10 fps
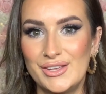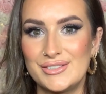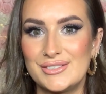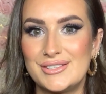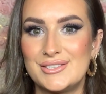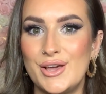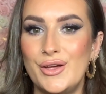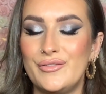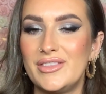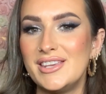So
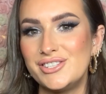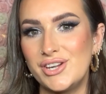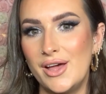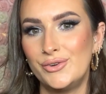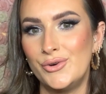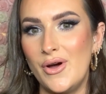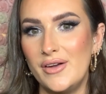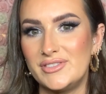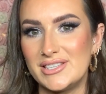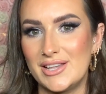for this channel, I've
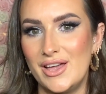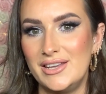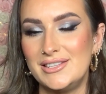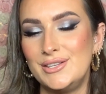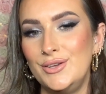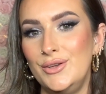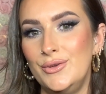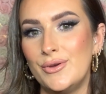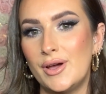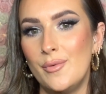decided to
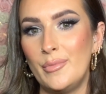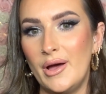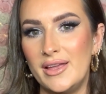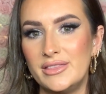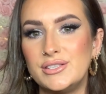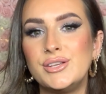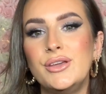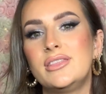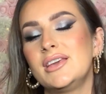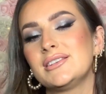combine the two
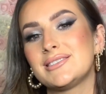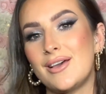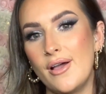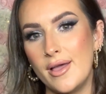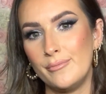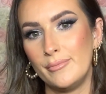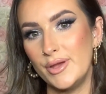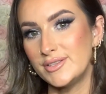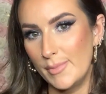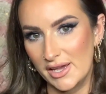things that I am
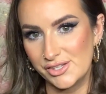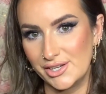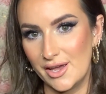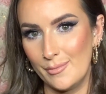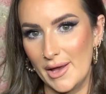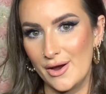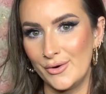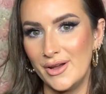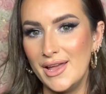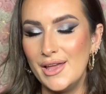most passionate about,
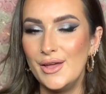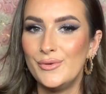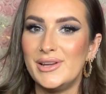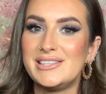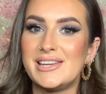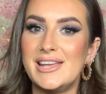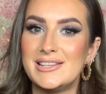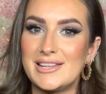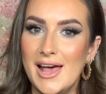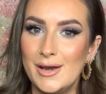which is
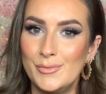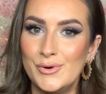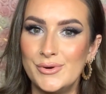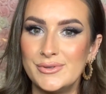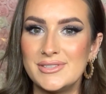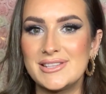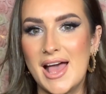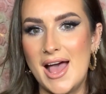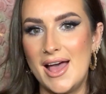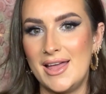animals
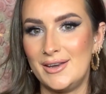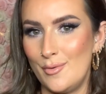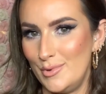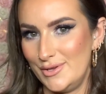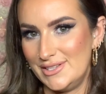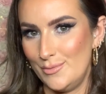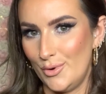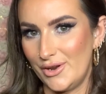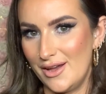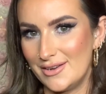and beauty
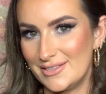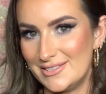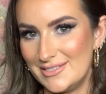products.